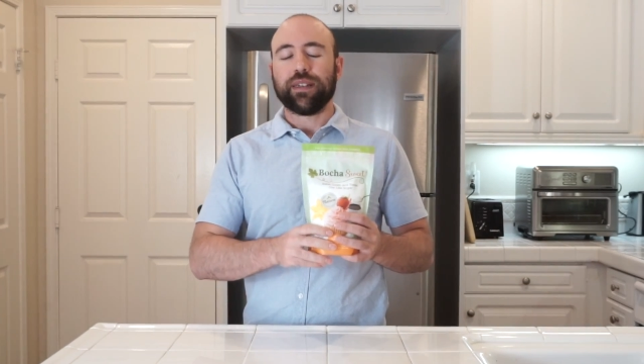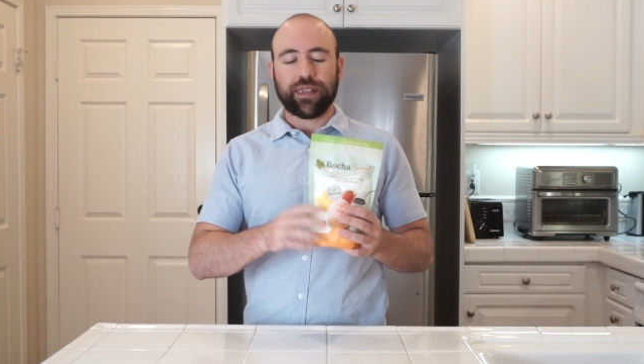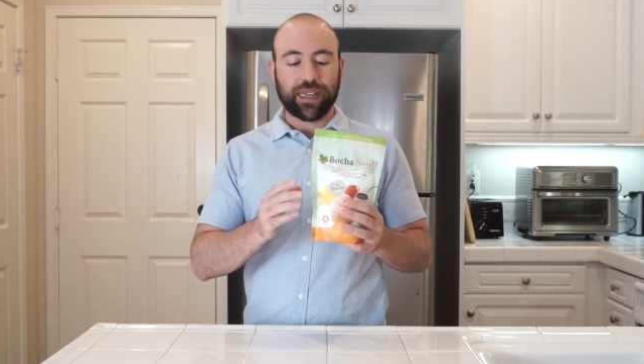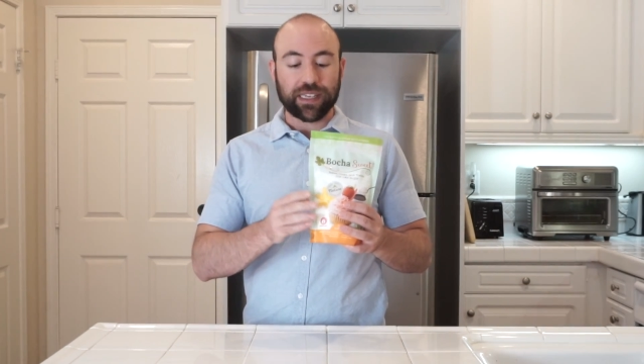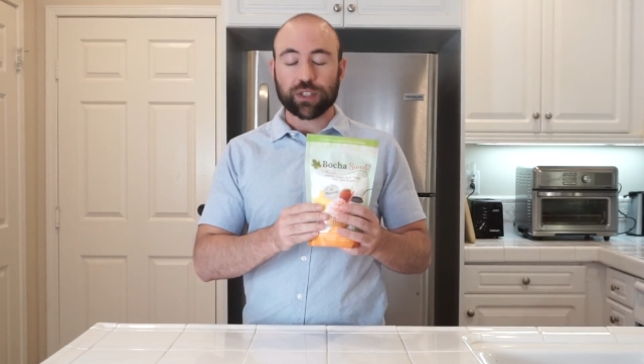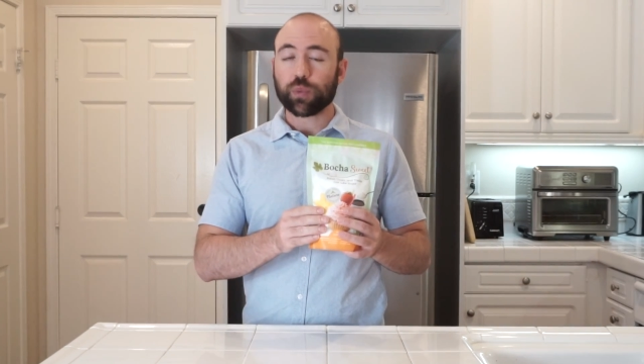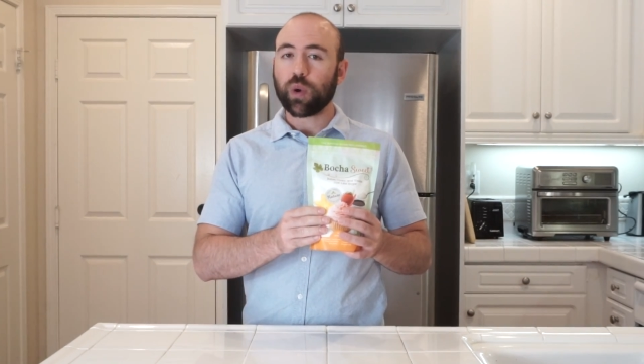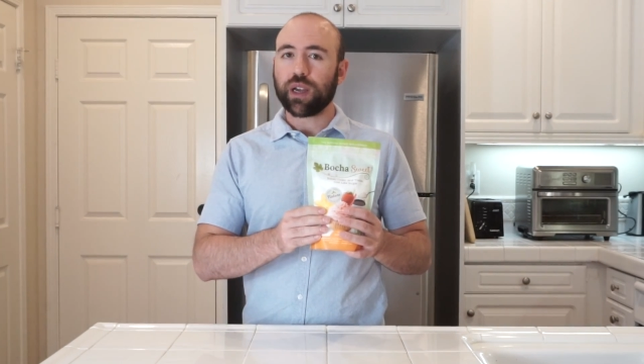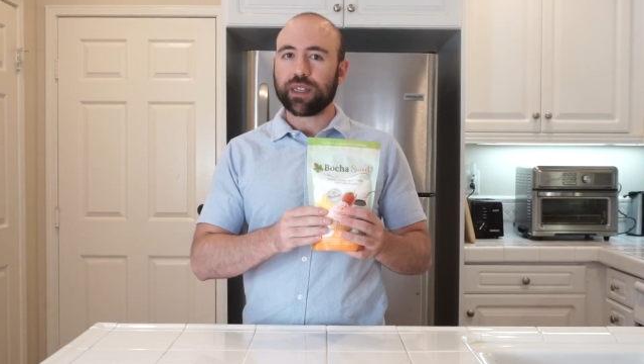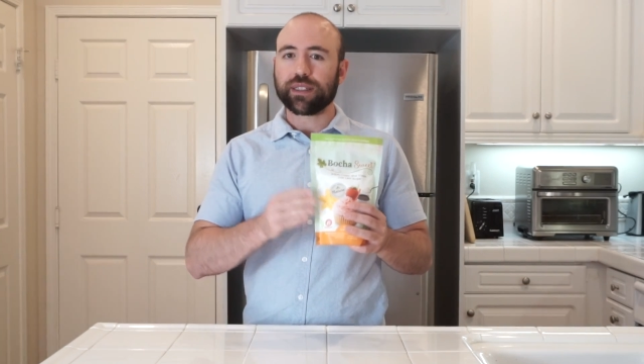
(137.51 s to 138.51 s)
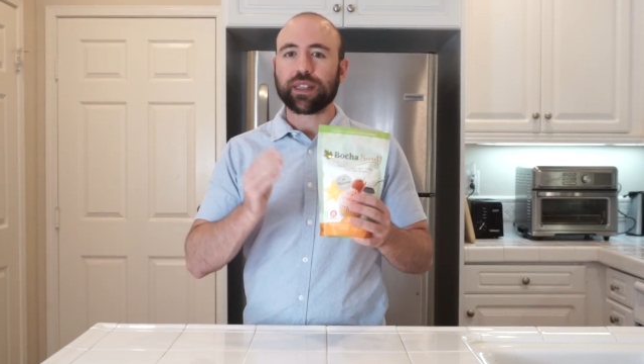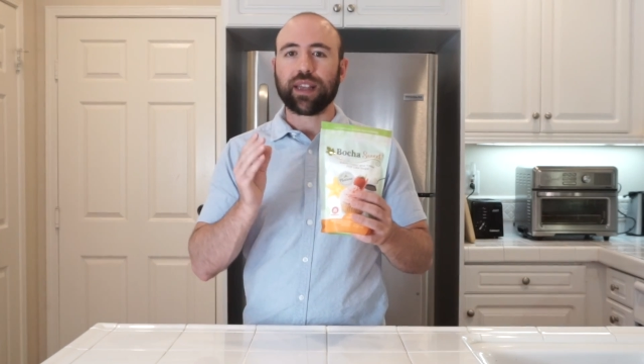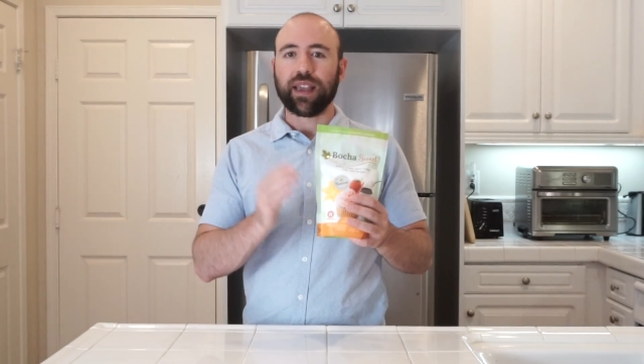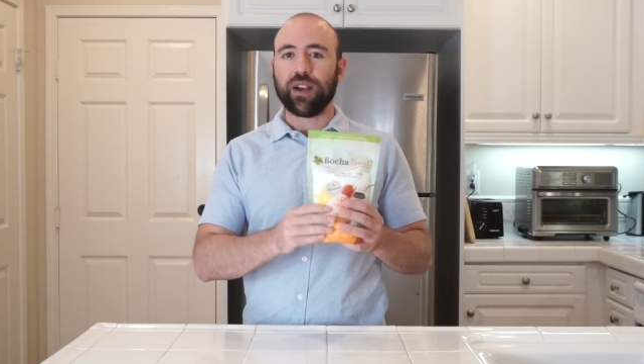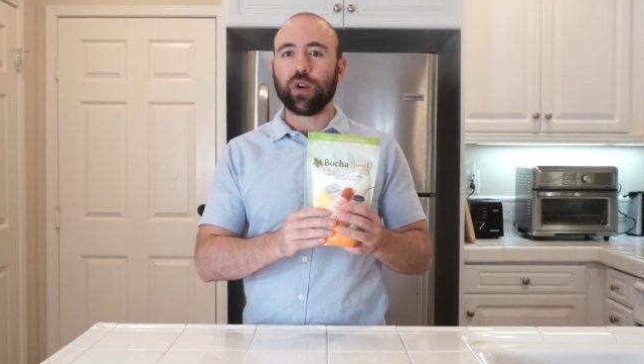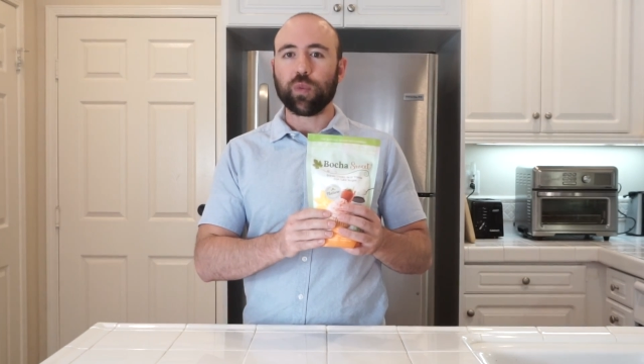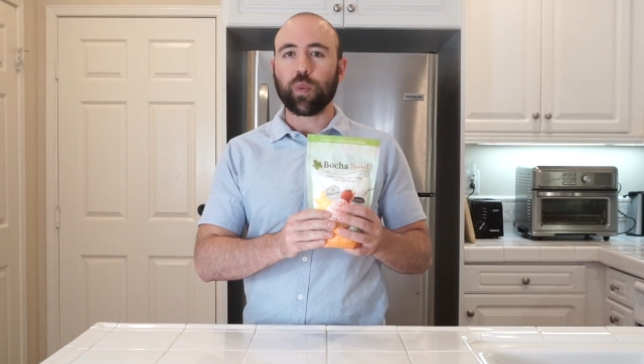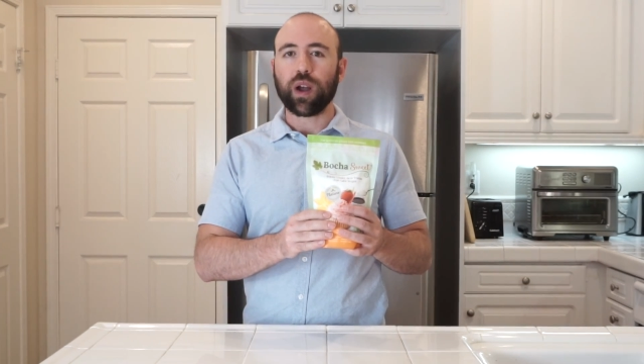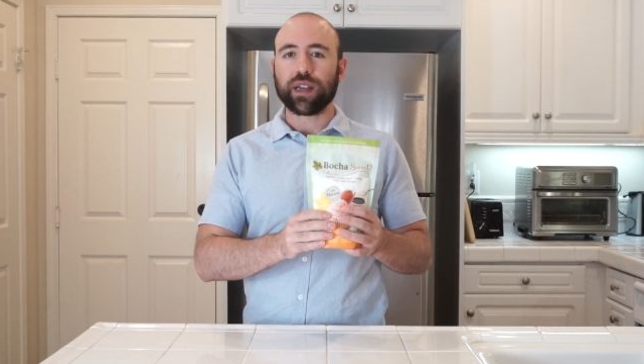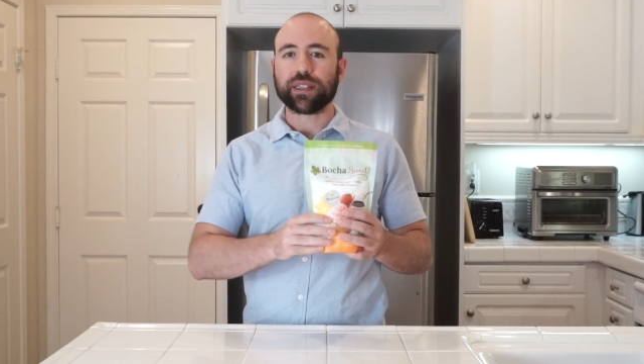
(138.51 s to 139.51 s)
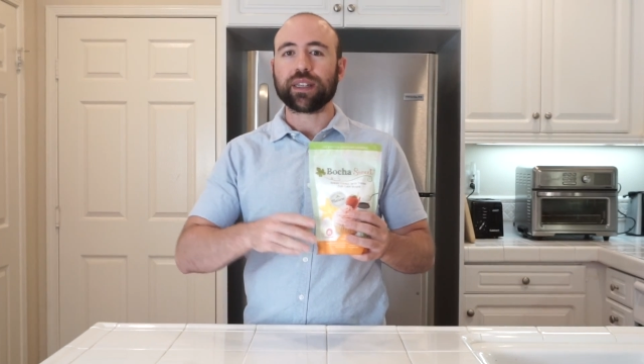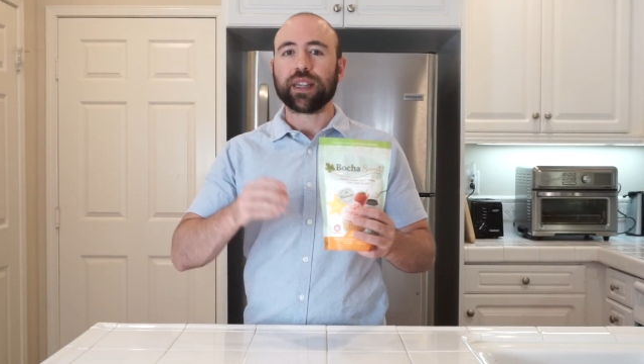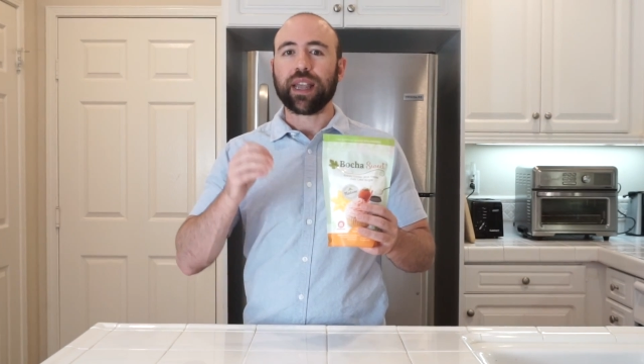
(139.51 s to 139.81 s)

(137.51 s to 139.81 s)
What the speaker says: Taste-wise, health-wise,